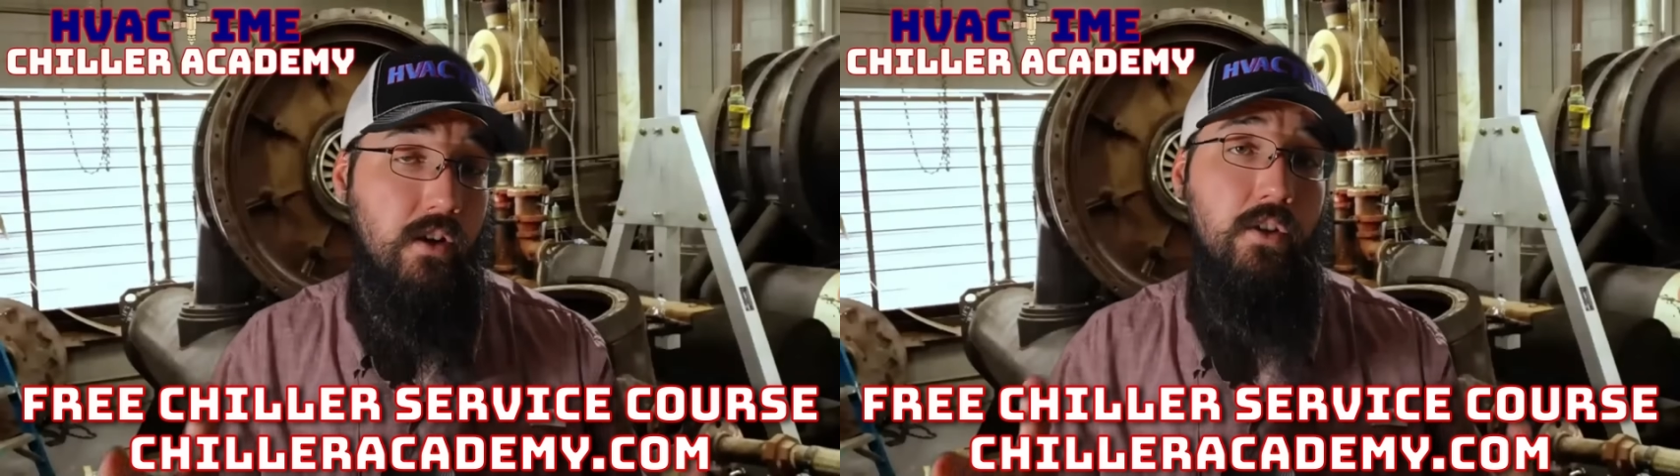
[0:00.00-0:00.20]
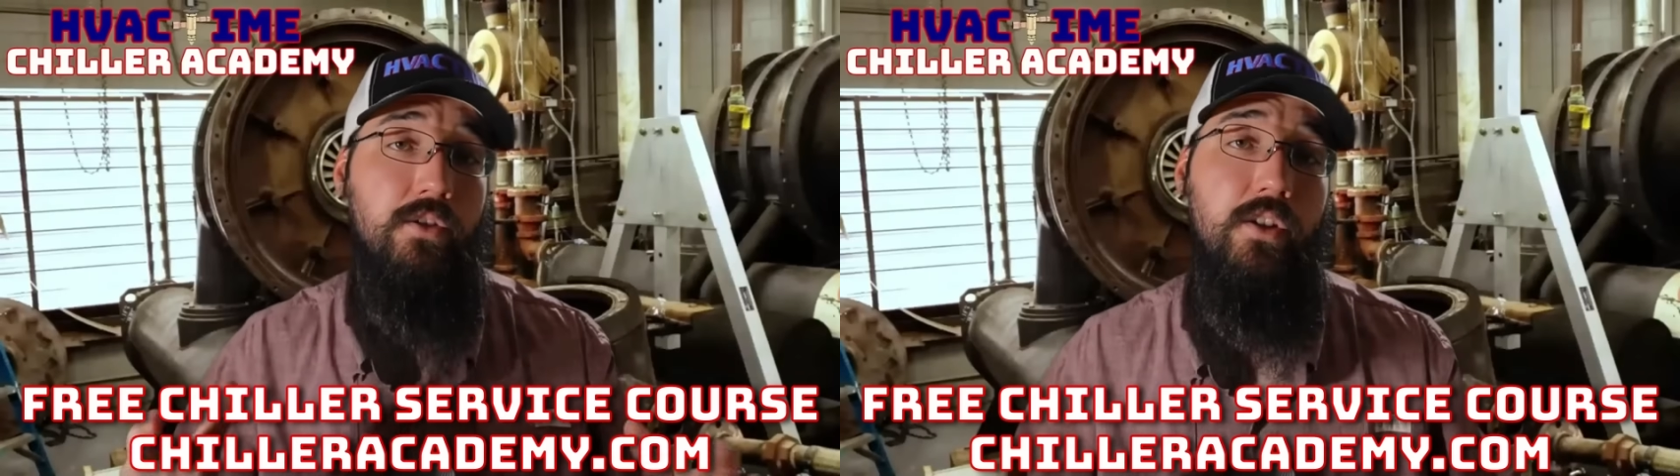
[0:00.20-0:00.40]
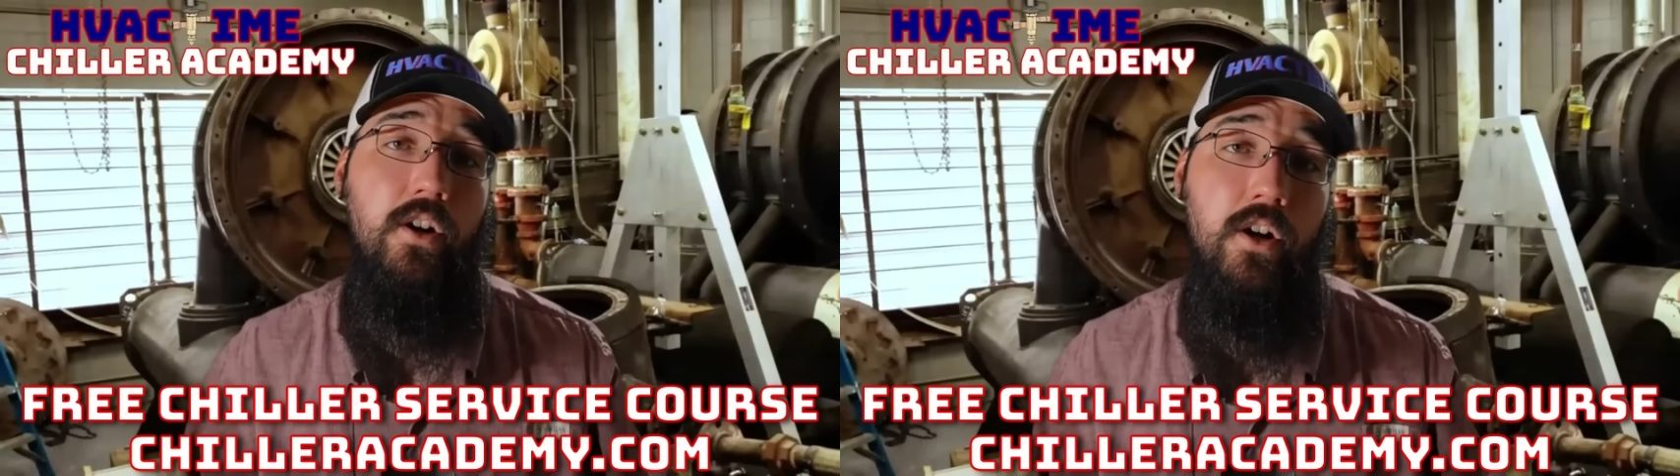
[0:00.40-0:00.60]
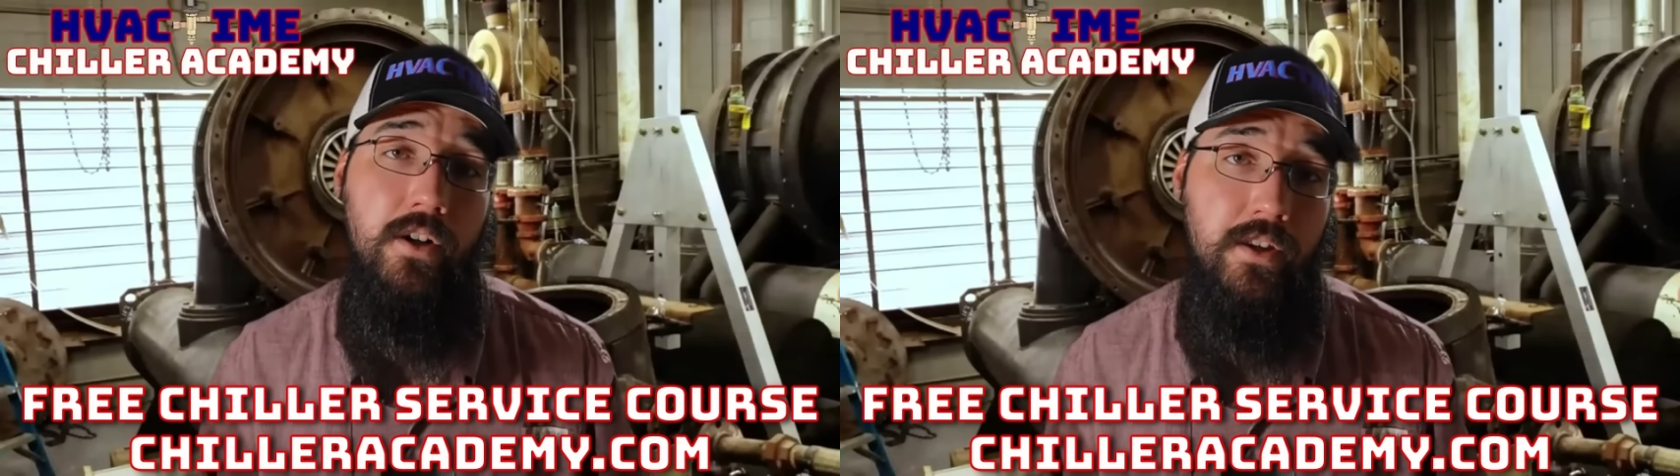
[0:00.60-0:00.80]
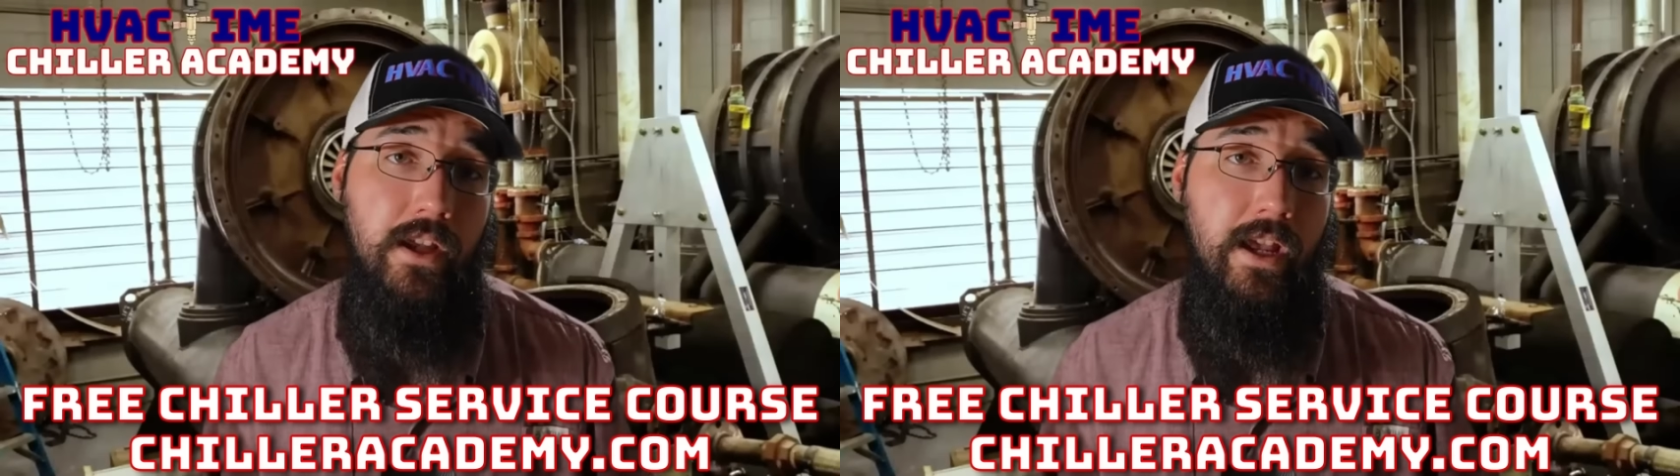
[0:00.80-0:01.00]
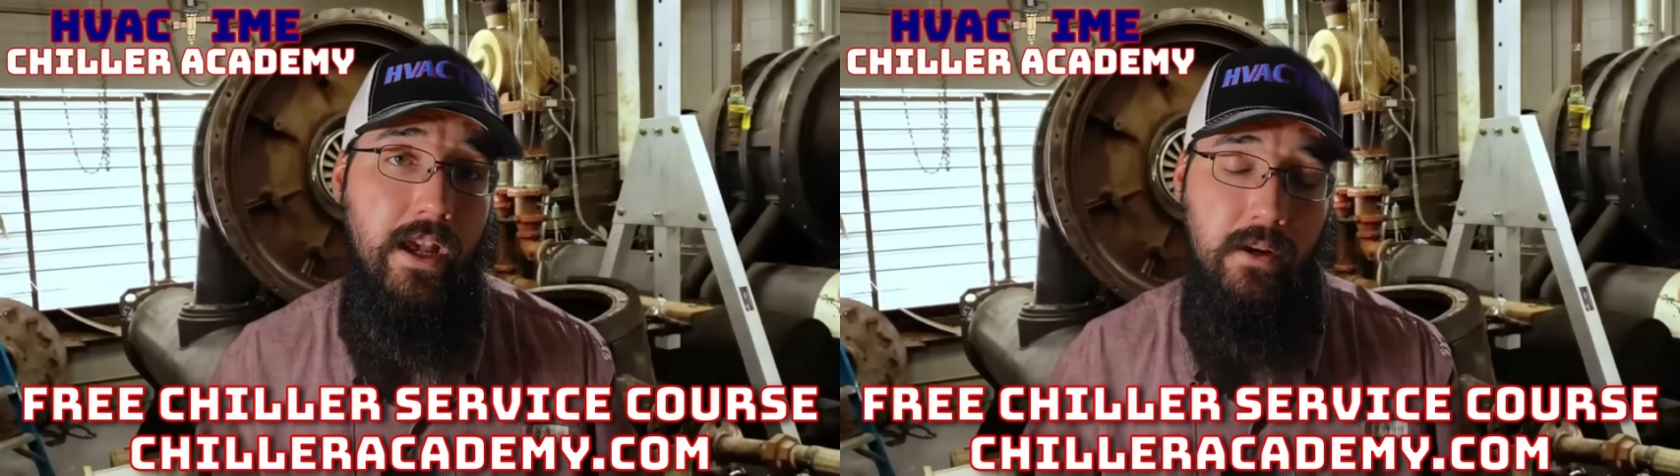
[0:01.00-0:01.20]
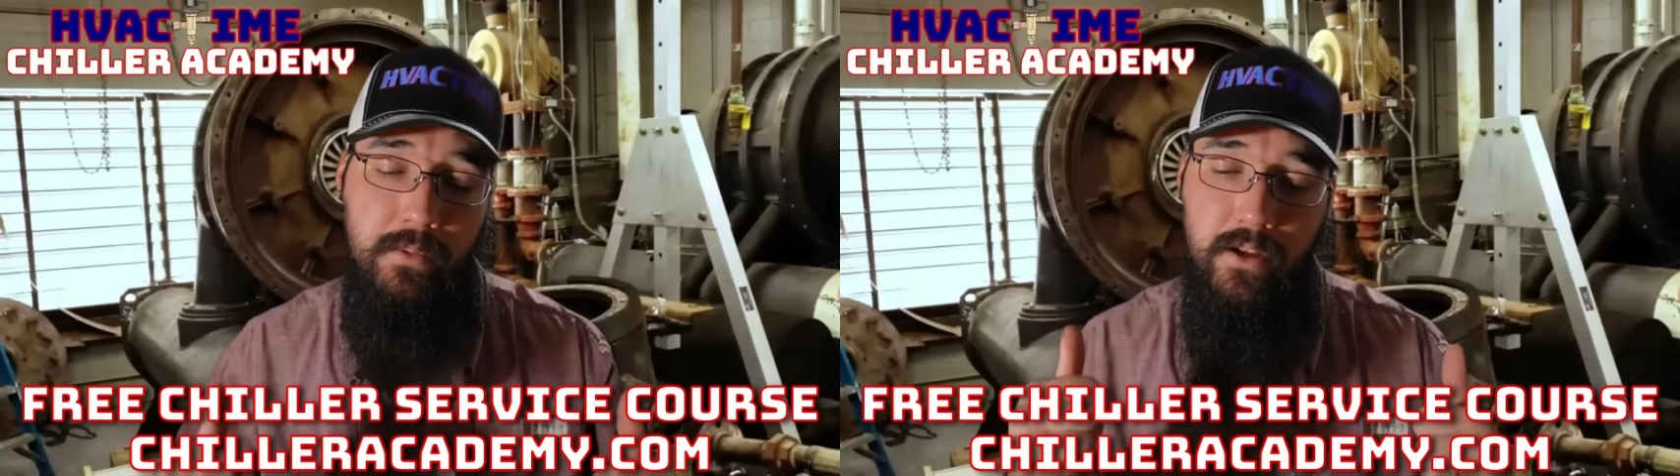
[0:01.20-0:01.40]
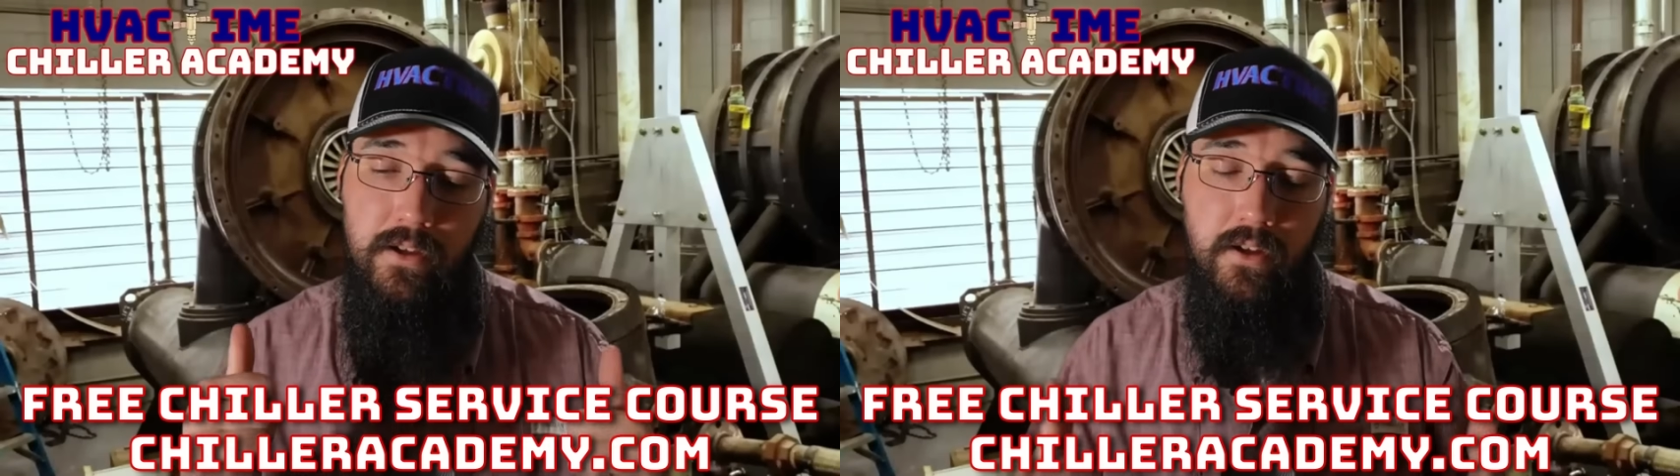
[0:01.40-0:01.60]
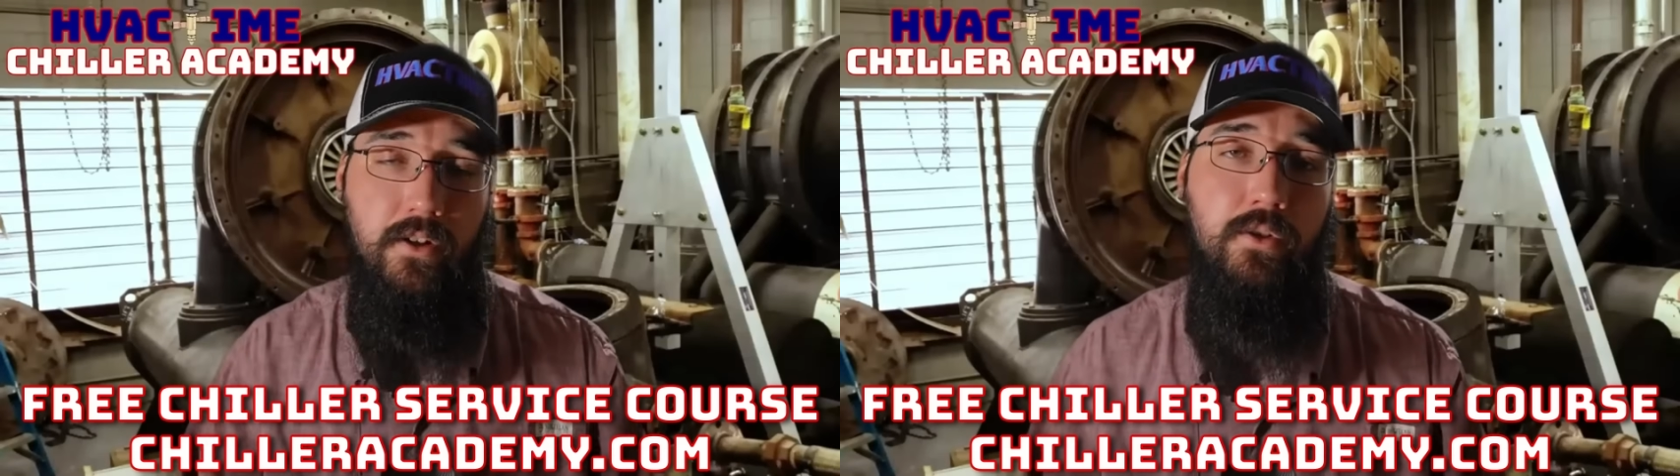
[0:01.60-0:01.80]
For all of those that are in the academy,